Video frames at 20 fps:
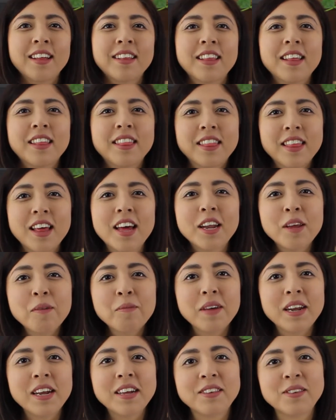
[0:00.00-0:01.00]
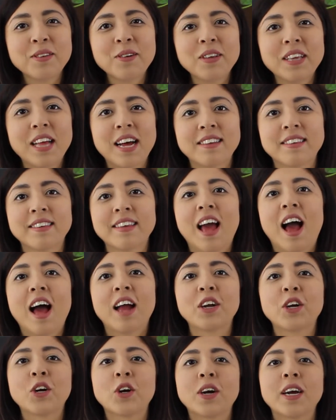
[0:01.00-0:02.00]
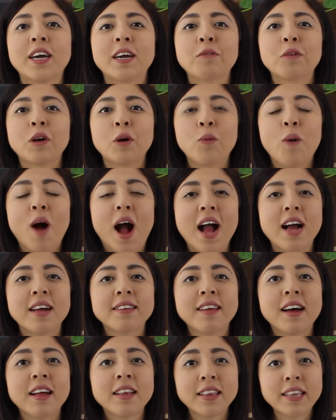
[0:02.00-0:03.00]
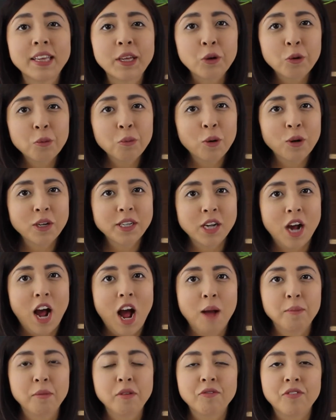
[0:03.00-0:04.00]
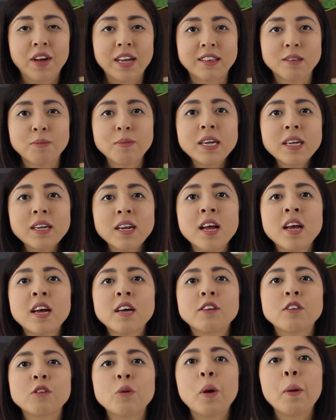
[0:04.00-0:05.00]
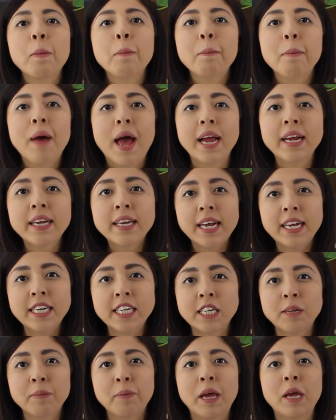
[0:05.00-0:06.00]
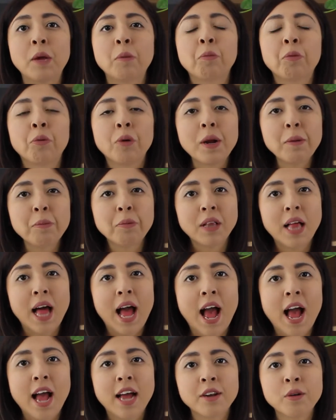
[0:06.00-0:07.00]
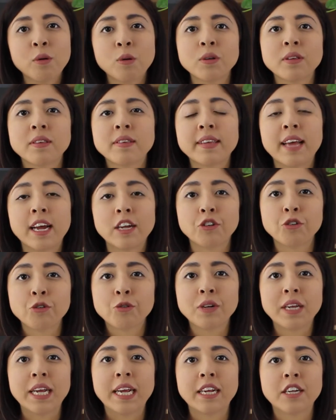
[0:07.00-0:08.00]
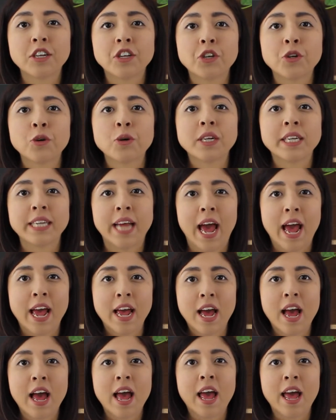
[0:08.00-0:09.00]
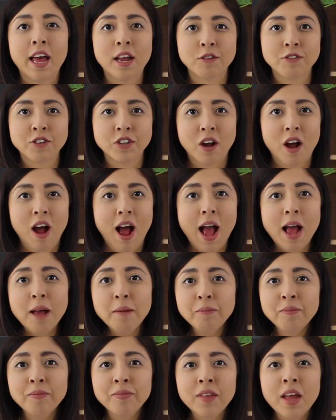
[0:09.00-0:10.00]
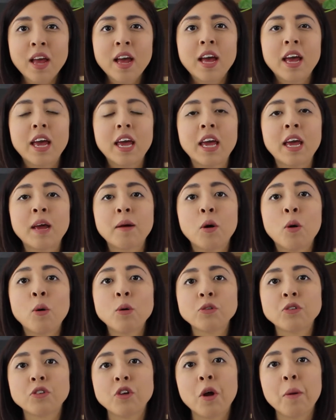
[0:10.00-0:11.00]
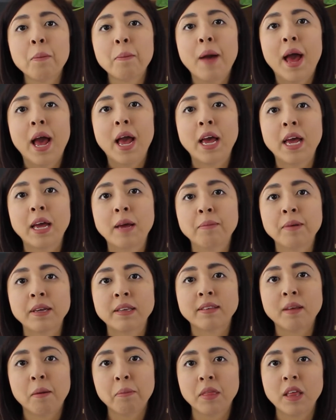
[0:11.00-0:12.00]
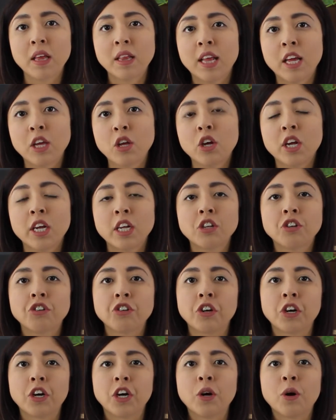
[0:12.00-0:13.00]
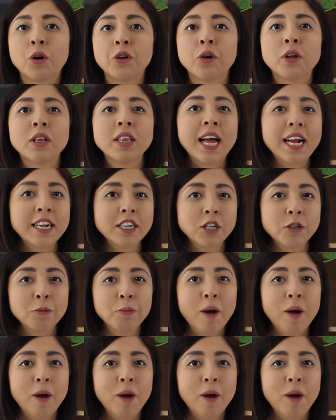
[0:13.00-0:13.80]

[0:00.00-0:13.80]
The 30 minutes or less category requires a little more time investment, so it may need to be pre-planned or scheduled into your day ahead of time. It also may be something that you can do on your lunch